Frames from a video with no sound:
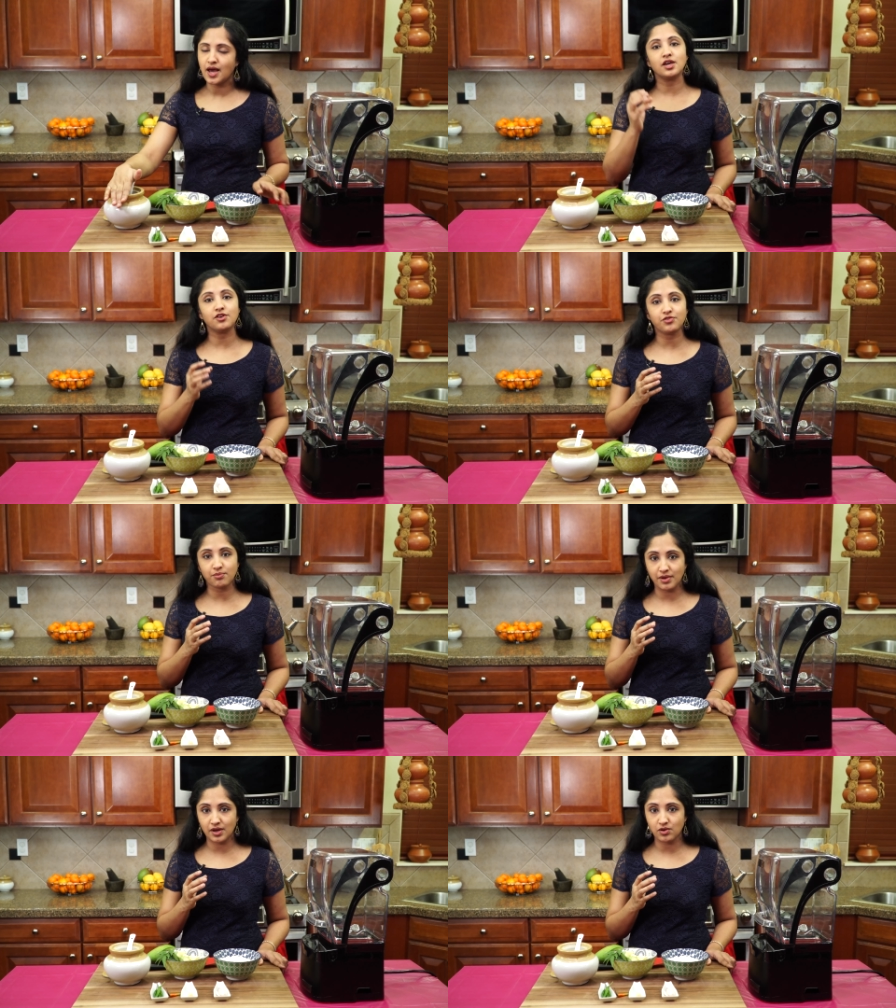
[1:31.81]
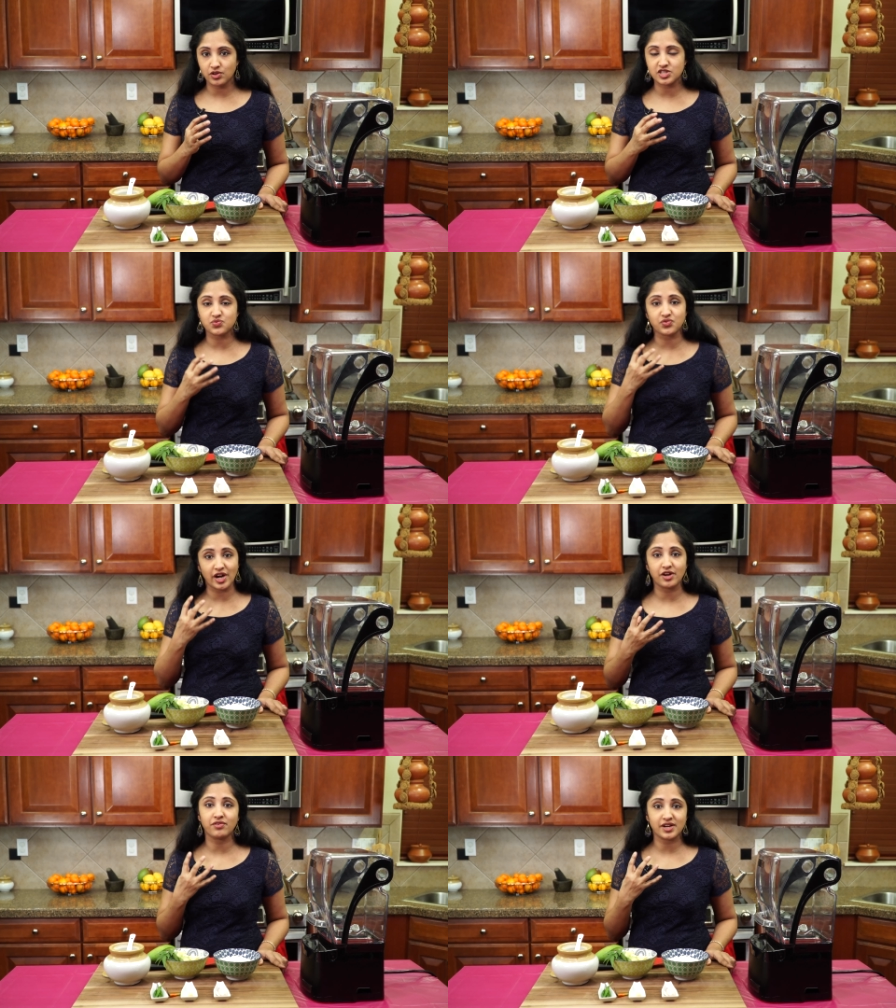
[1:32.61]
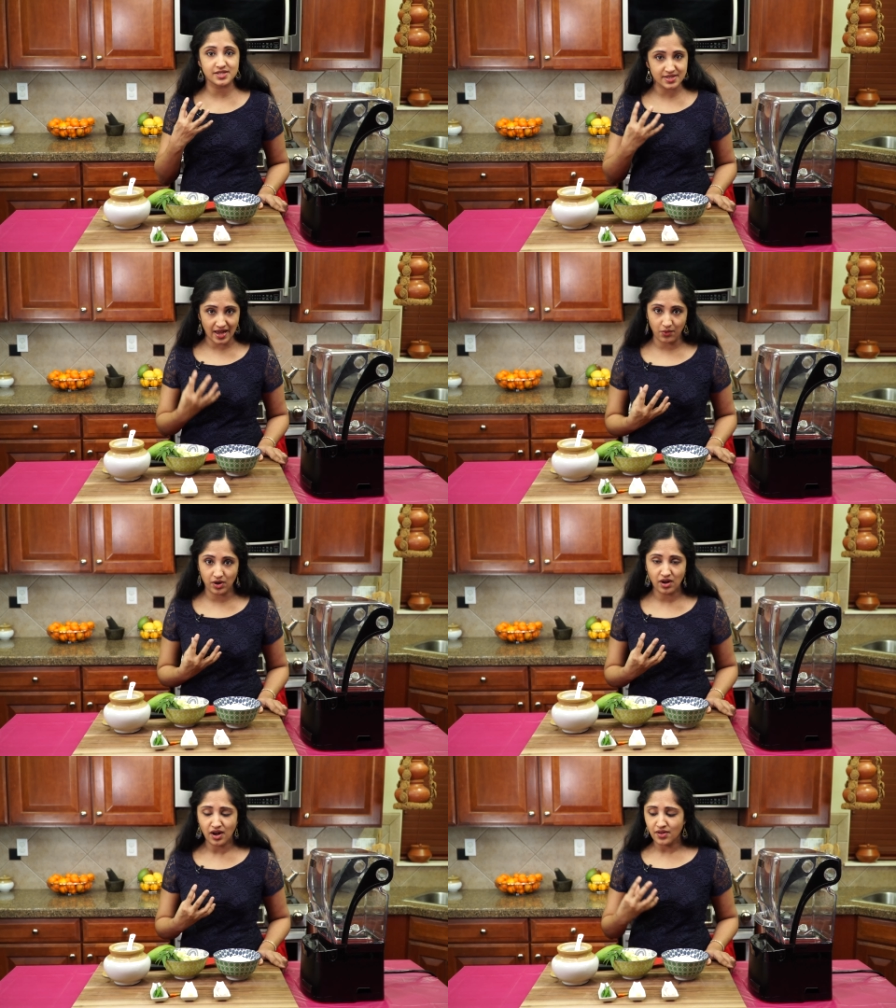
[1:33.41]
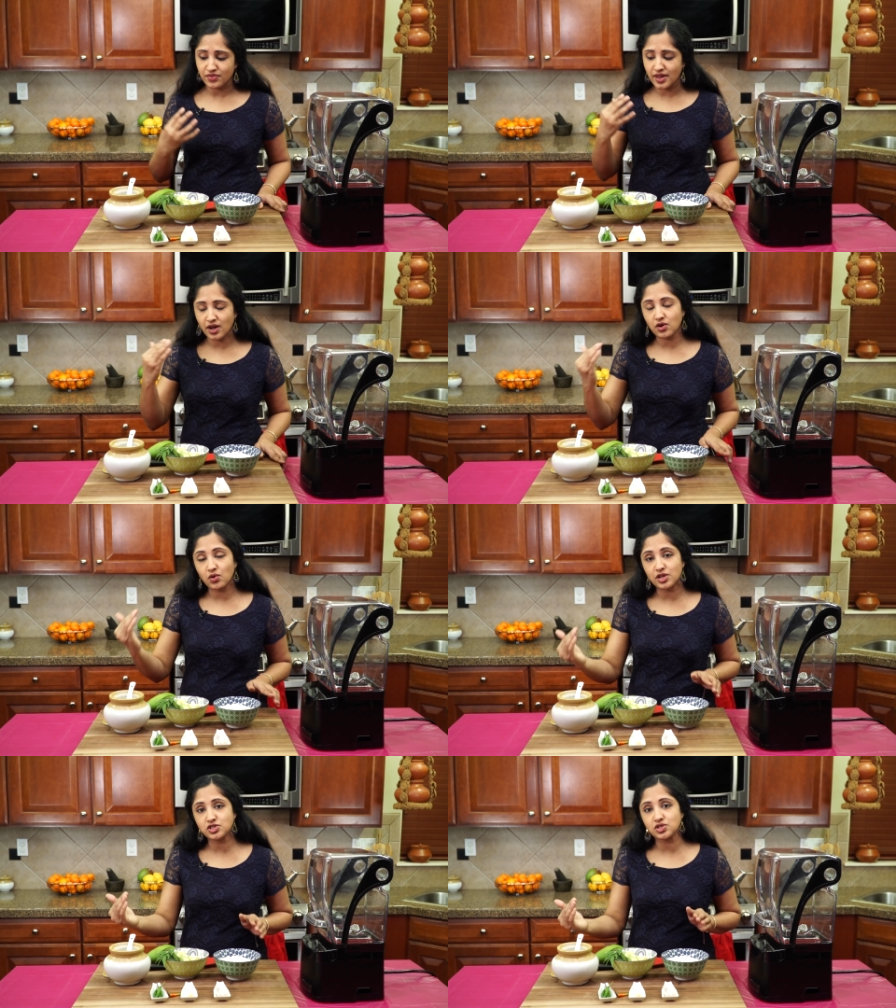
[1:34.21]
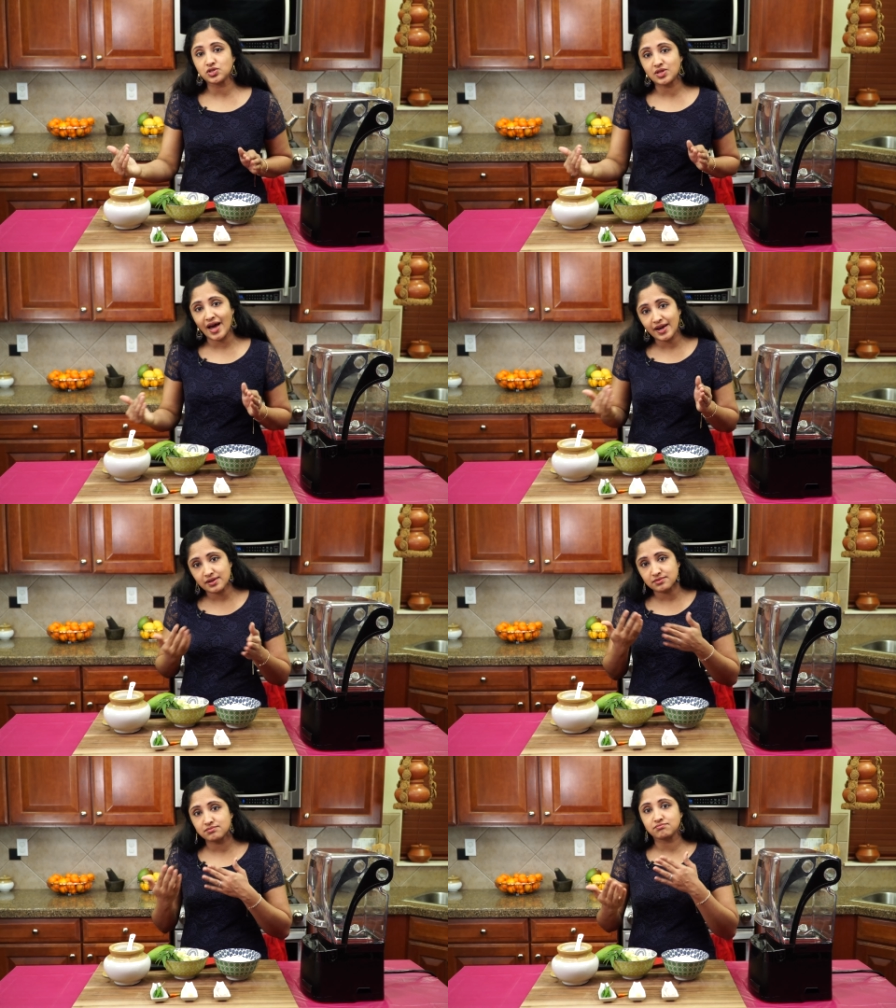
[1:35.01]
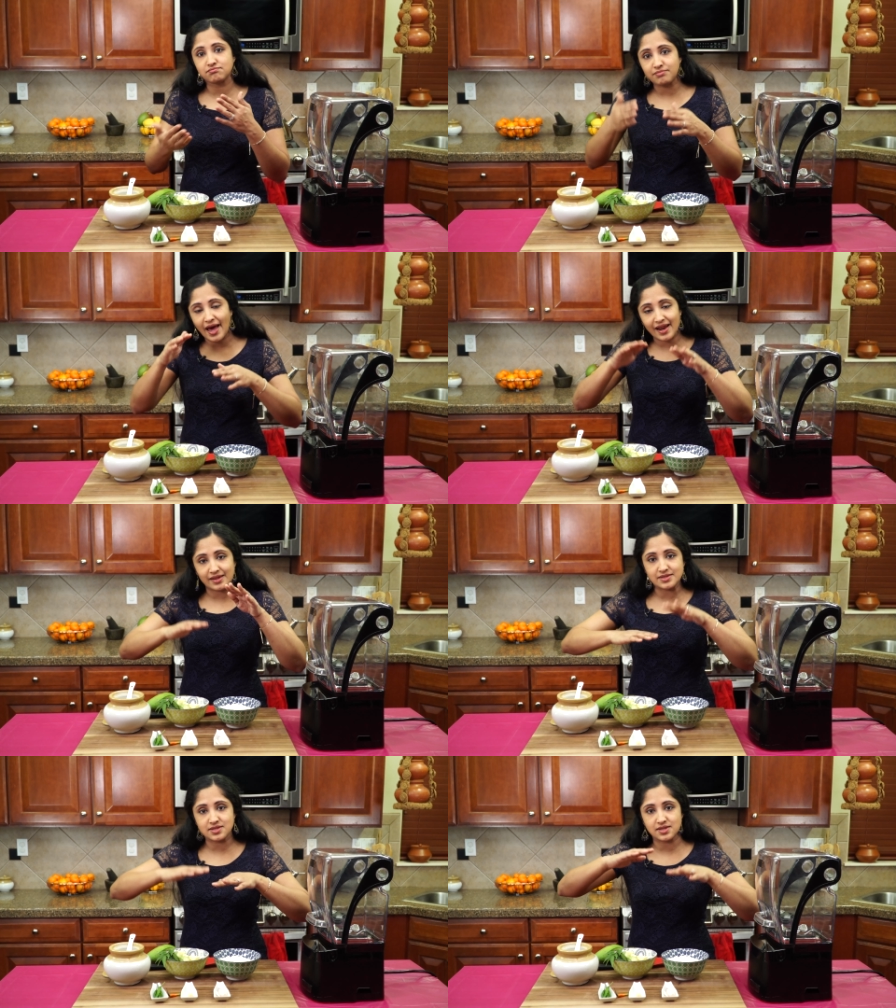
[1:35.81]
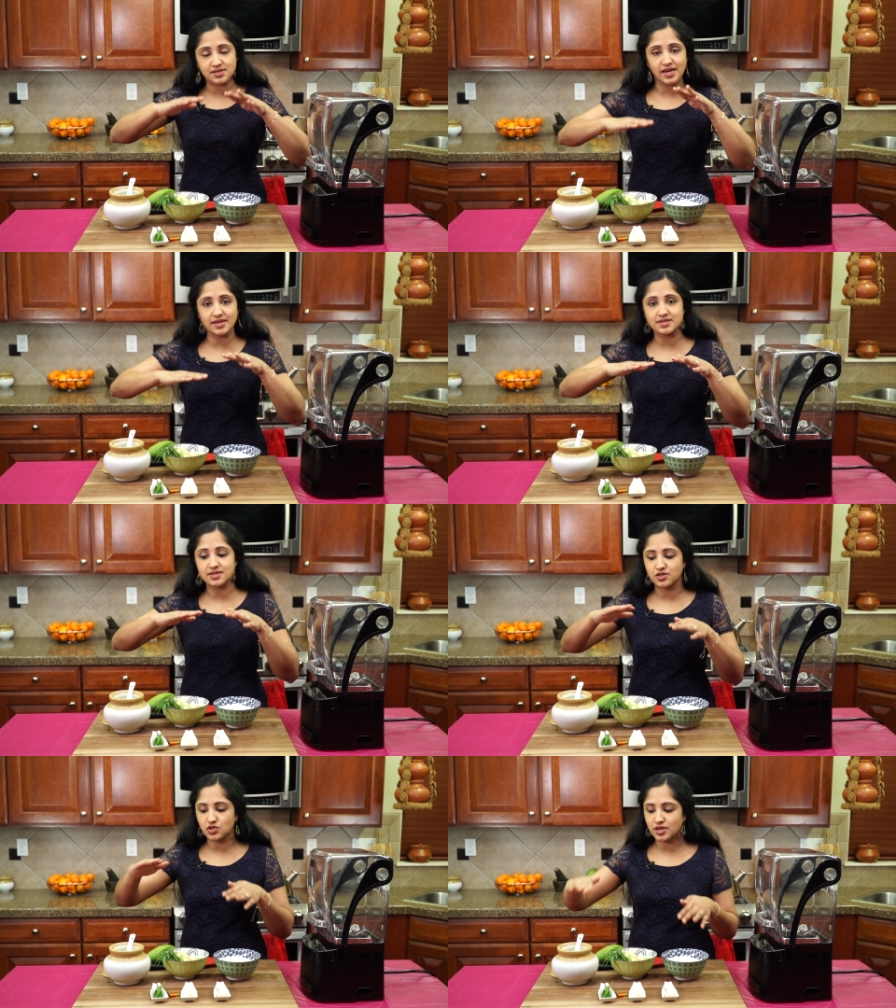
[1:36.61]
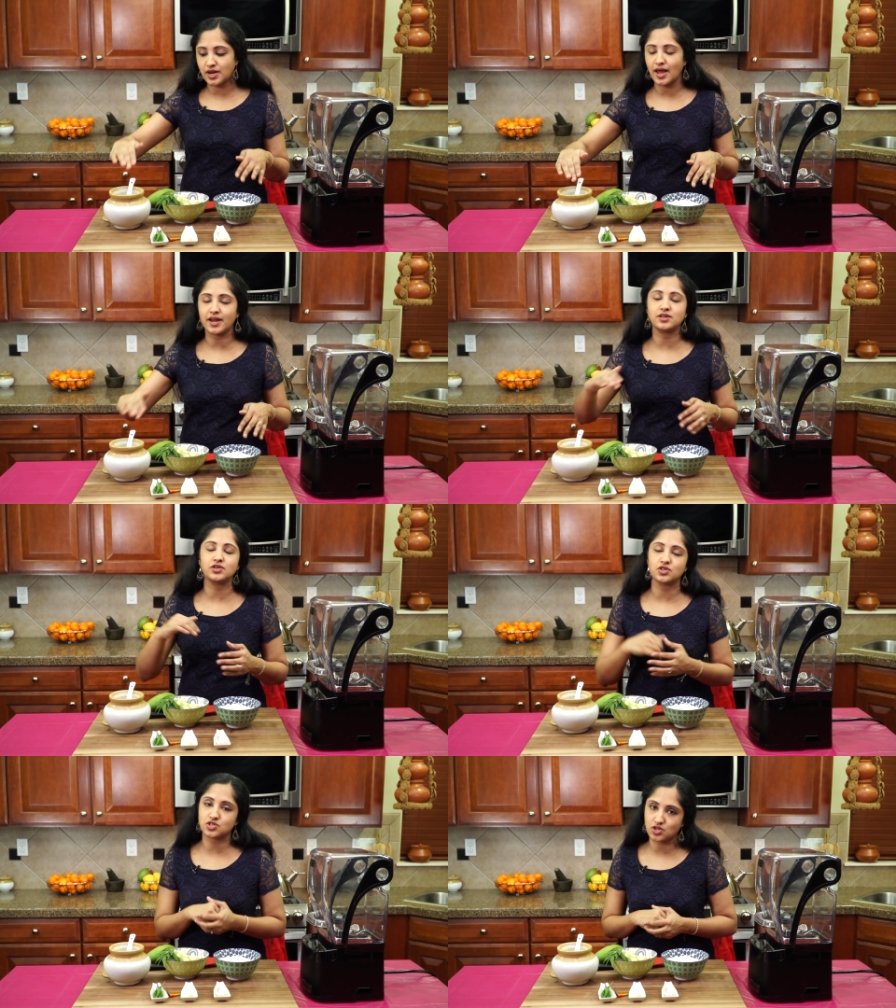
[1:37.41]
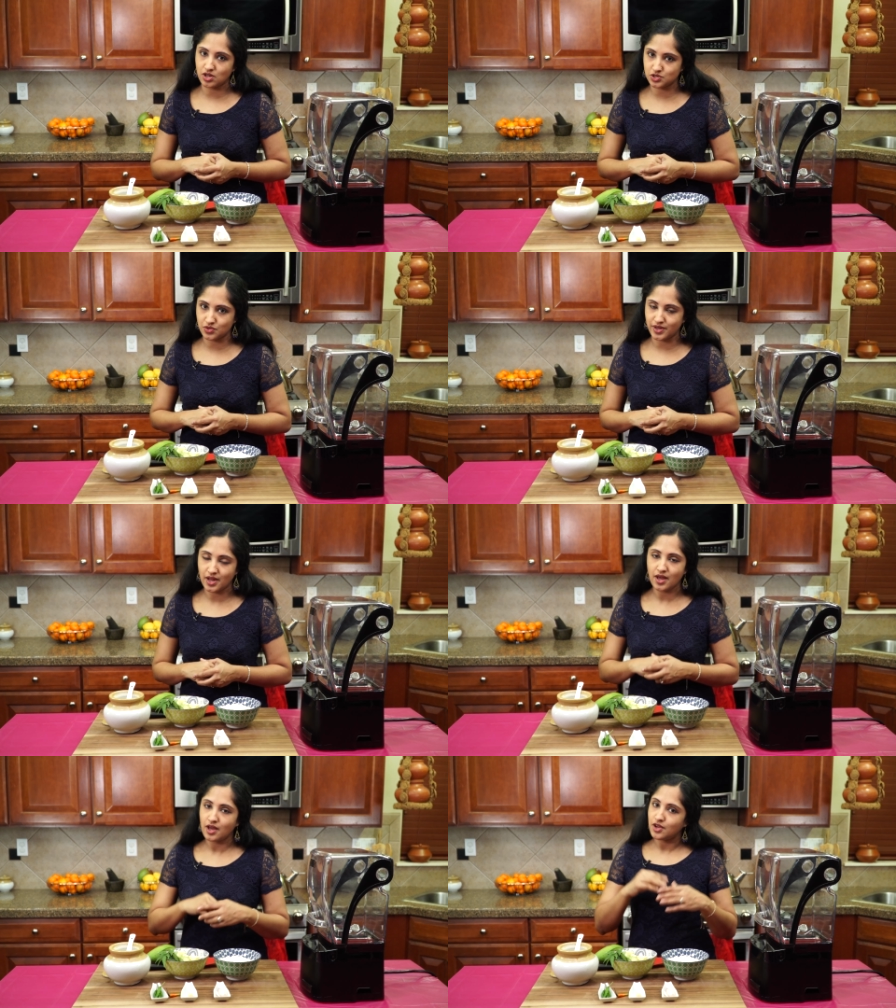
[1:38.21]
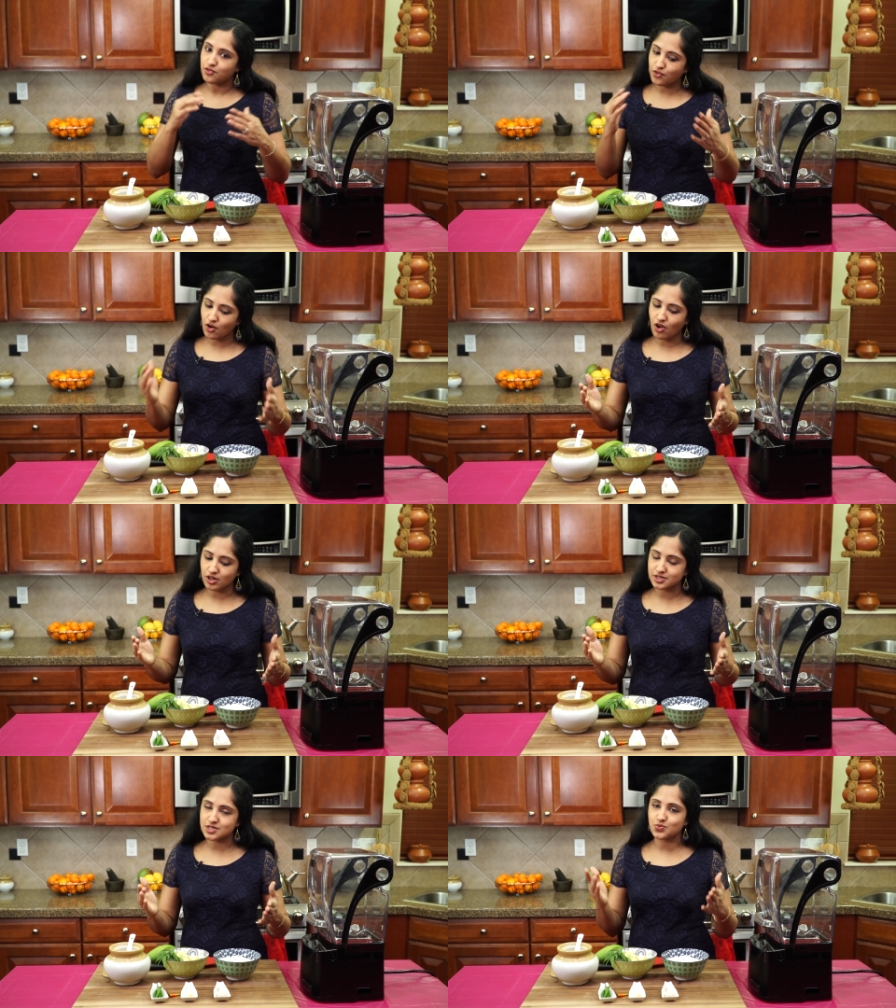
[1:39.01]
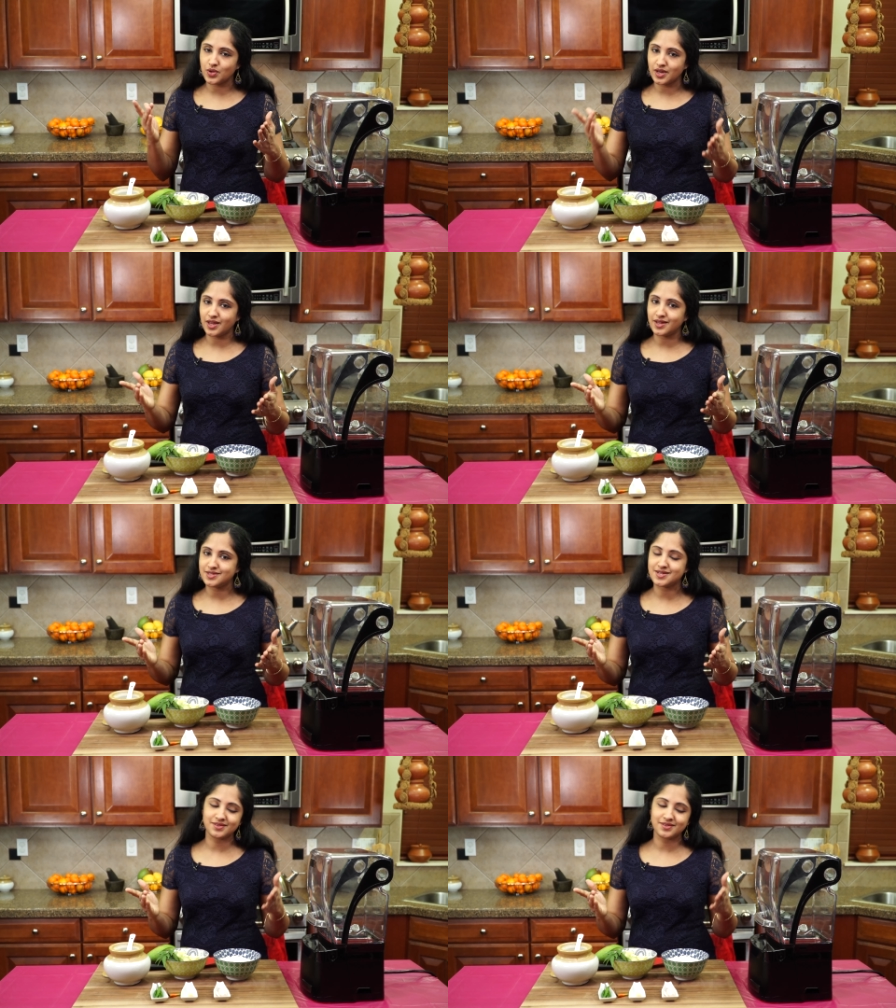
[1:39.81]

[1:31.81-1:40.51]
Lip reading: If your mango is very sour, then according to that balance the taste, you can add your salt to it. For all this we need